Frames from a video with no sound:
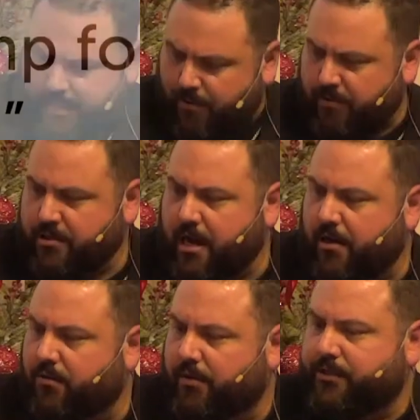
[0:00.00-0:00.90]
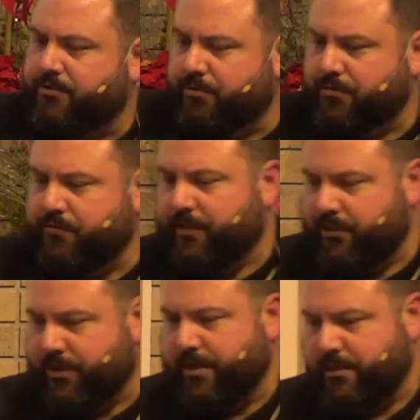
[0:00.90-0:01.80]
that was not only true for the
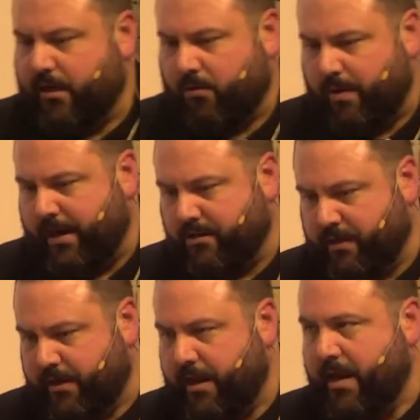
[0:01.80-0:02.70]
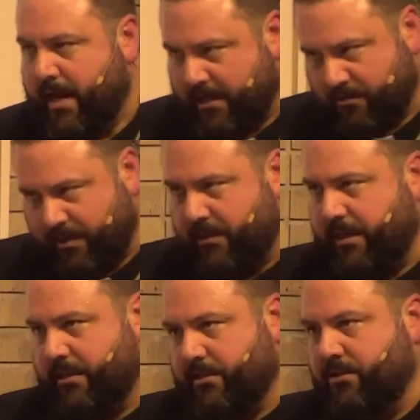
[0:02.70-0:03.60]
Gentile wise men, as we
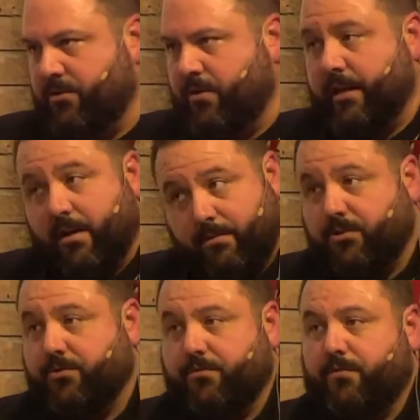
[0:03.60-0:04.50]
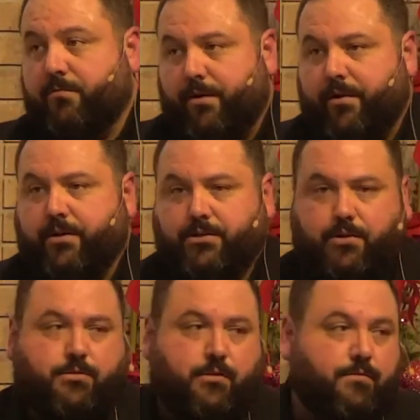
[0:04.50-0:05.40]
see in this story, that was true for Mary and
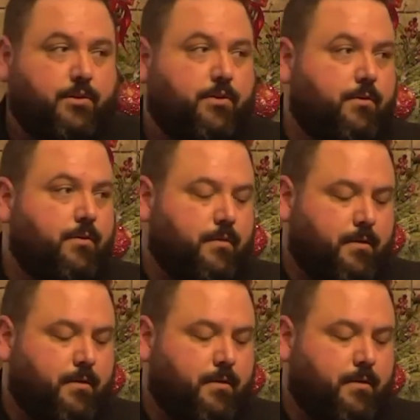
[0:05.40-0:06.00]
Joseph too.